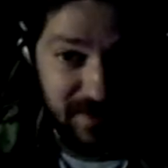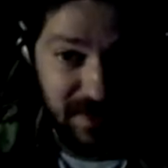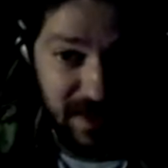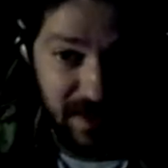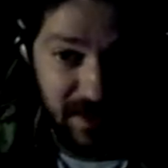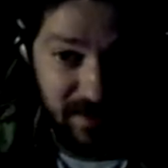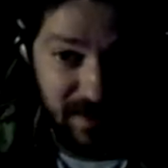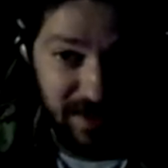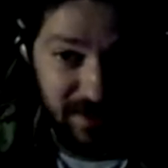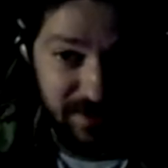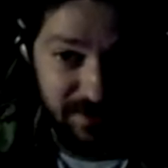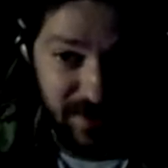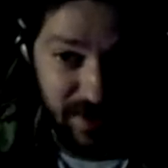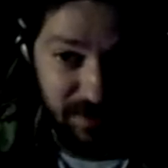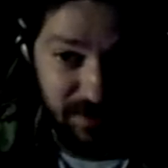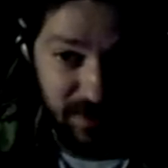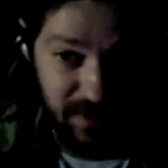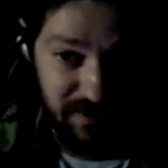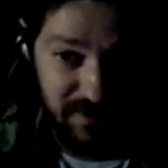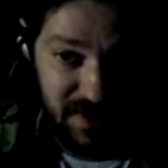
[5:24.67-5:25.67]
I mean, I've taken
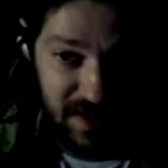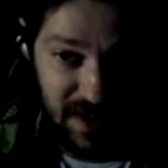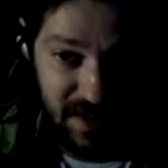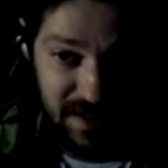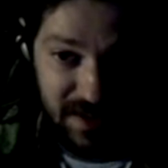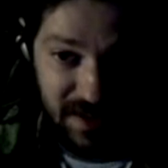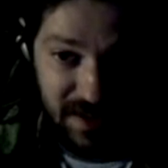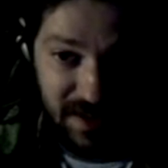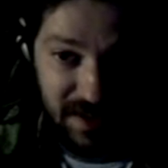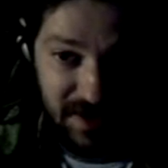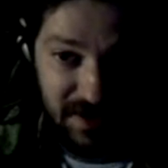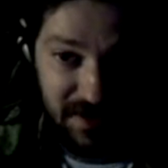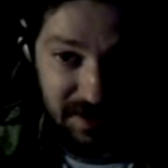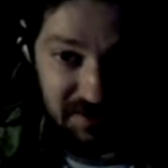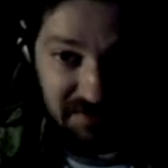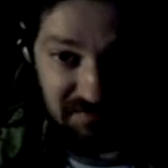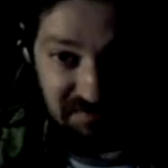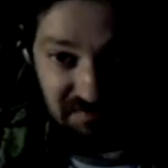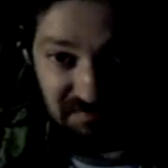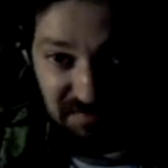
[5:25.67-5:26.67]
about 3 puffs out of
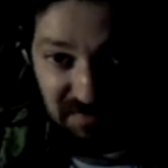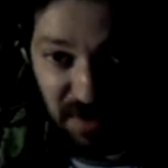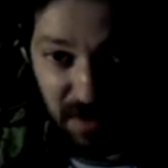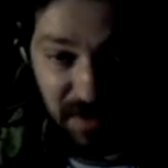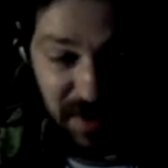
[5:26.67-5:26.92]
this,